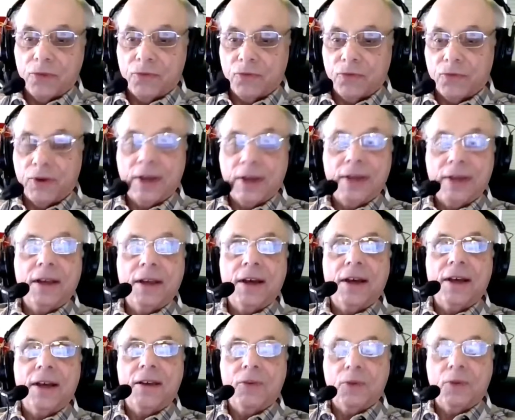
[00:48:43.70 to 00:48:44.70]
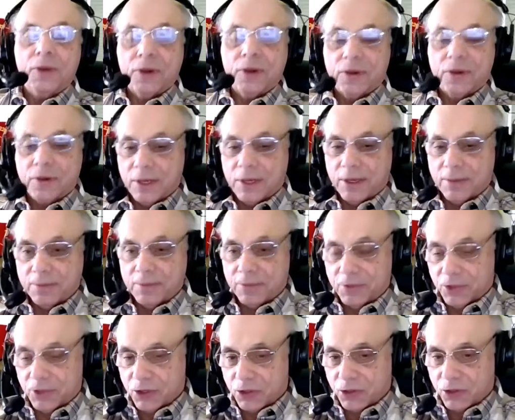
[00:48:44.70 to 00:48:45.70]
Fred and I were
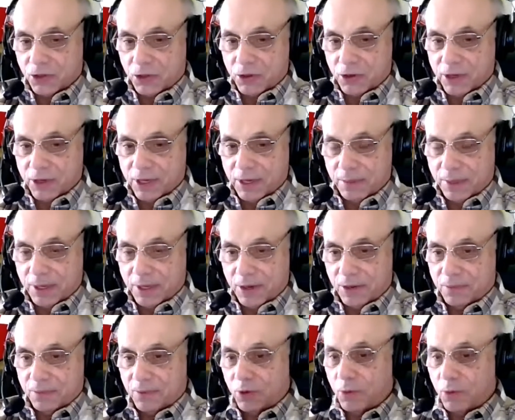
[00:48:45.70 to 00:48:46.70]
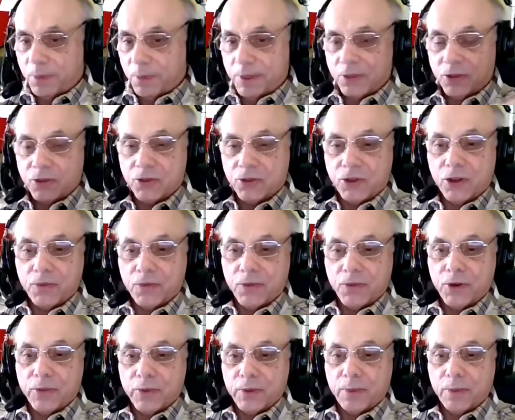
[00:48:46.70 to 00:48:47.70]
just talking about a whole bunch of stuff
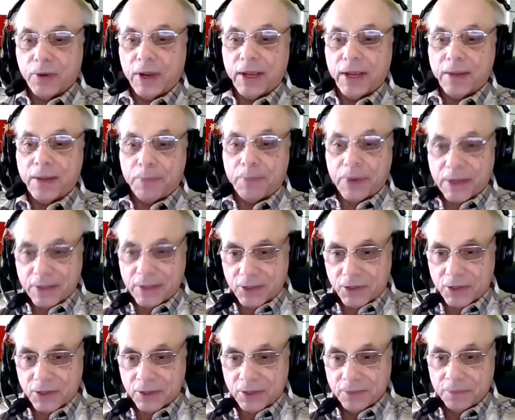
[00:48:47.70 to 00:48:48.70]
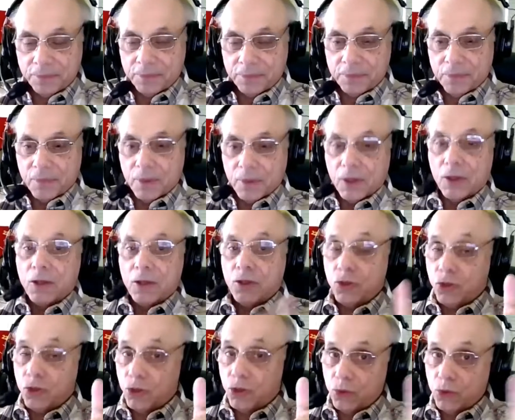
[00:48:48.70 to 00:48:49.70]
over the break, but
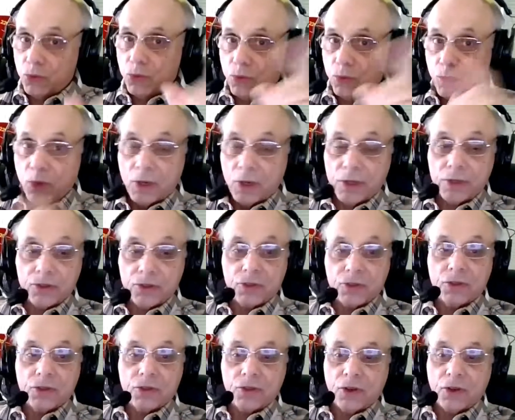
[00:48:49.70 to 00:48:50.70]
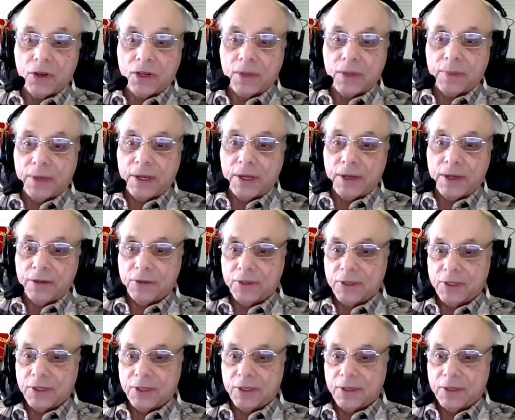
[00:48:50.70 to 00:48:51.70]
you want us to talk about
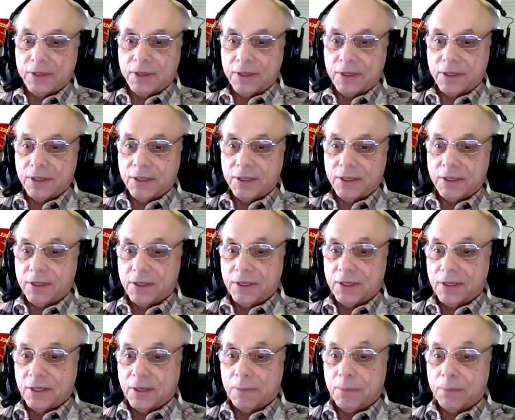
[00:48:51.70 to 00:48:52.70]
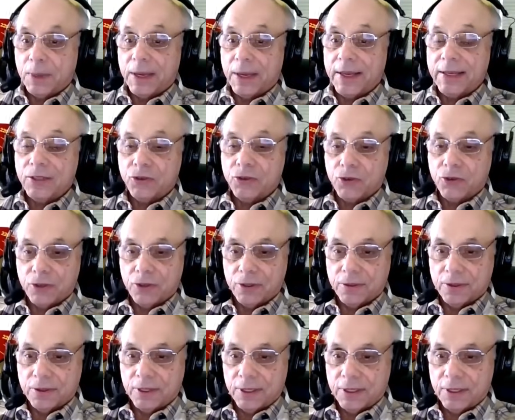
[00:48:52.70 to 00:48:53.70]
the Blazer,
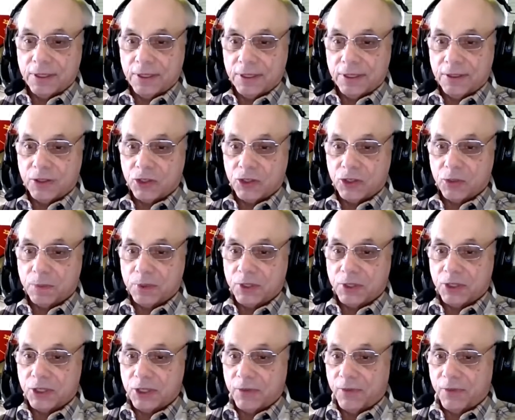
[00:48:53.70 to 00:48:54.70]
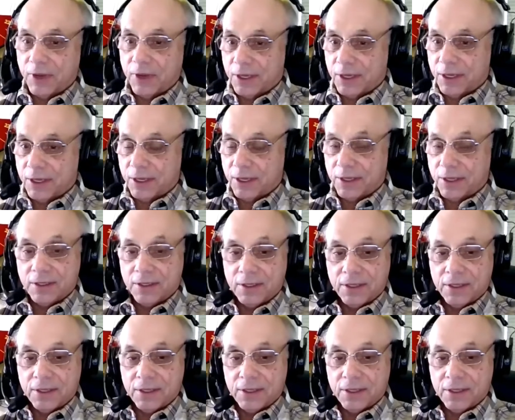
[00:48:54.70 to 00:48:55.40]
specifically.